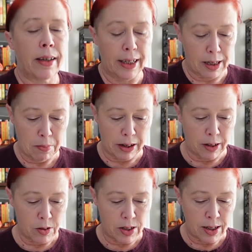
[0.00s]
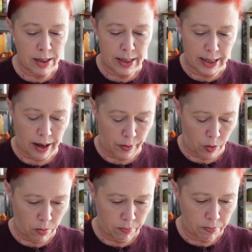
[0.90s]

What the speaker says: Getting my notes together.